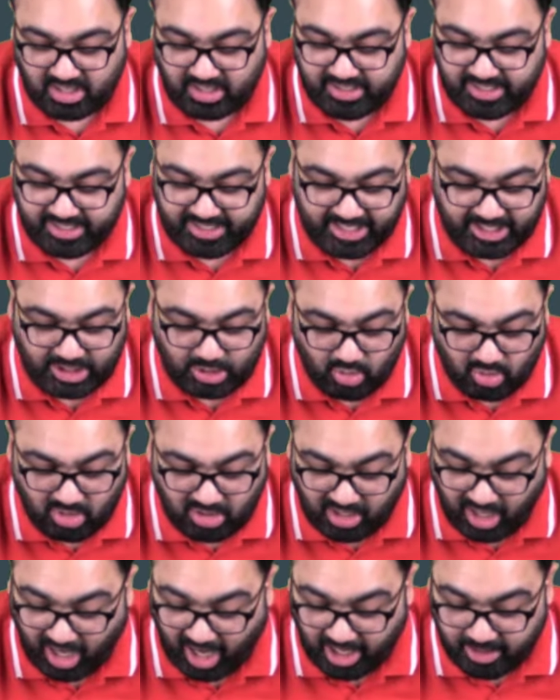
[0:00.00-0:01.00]
turning into
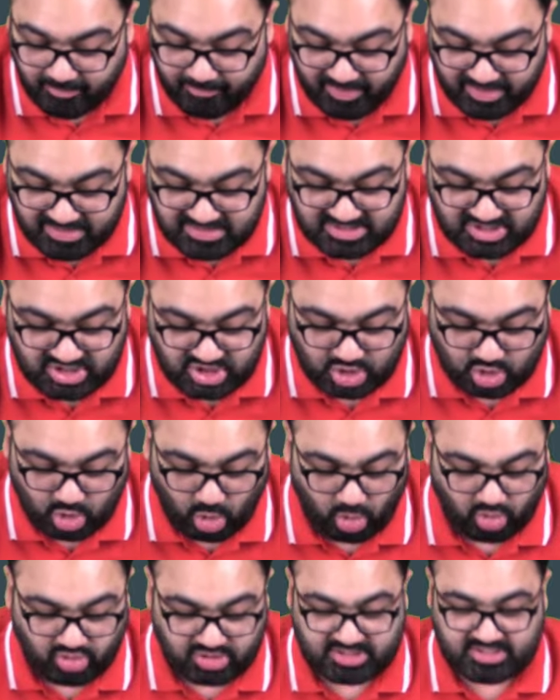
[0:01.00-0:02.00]
carbon
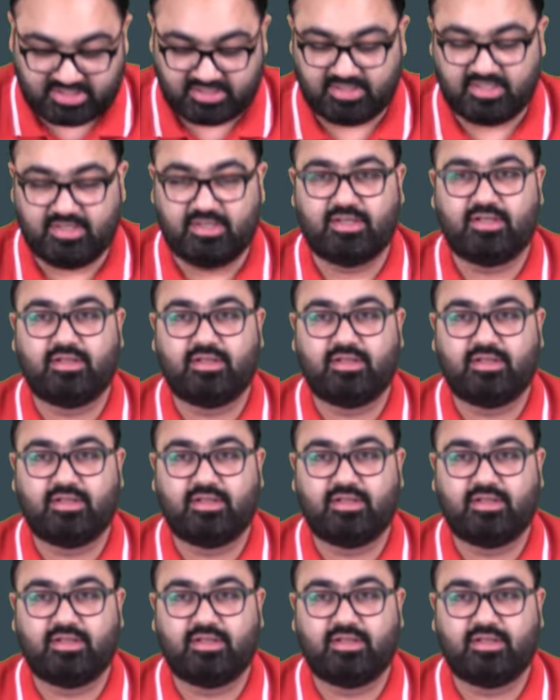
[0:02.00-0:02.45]
source,